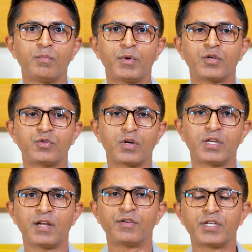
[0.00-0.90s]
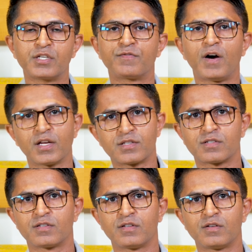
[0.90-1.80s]
because you can deliver things
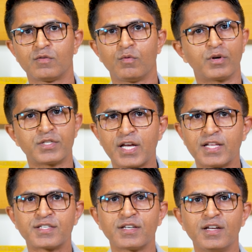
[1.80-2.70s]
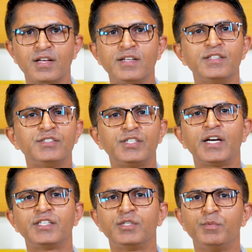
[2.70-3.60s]
fast? What is the answer?
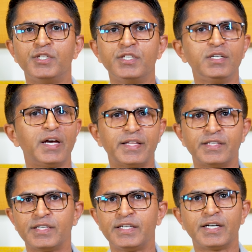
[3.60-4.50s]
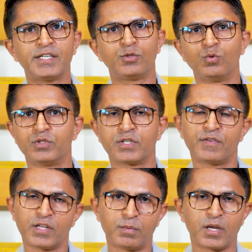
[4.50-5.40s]
ChatGPT and the AI tools
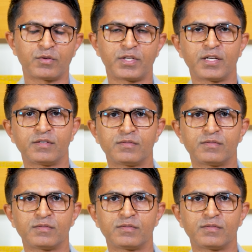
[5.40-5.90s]
available out there.